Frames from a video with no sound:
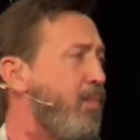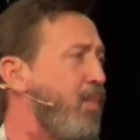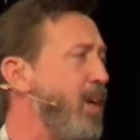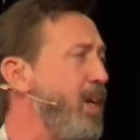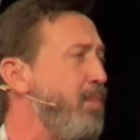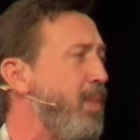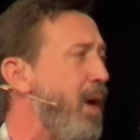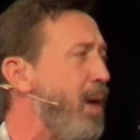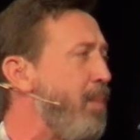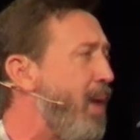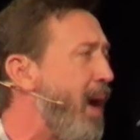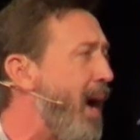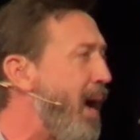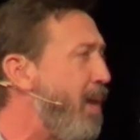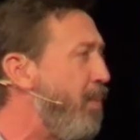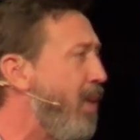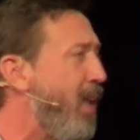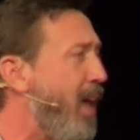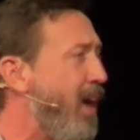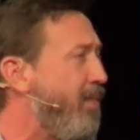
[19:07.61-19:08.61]
reading my
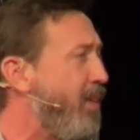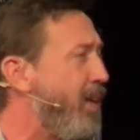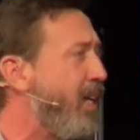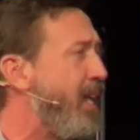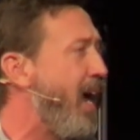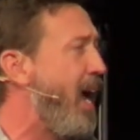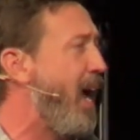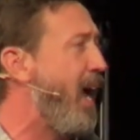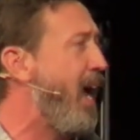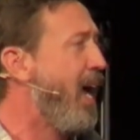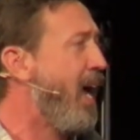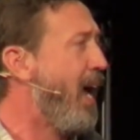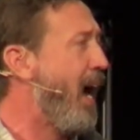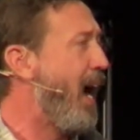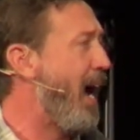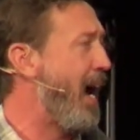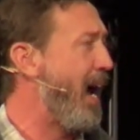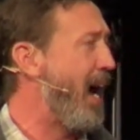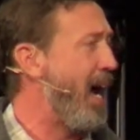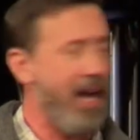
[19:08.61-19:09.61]
Bible every day,
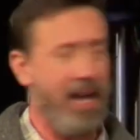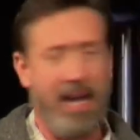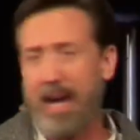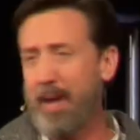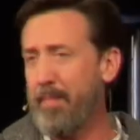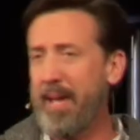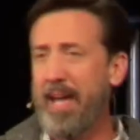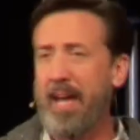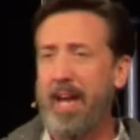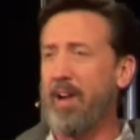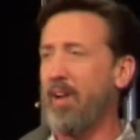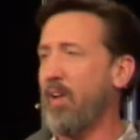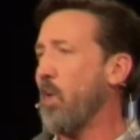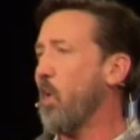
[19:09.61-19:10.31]
I'm here,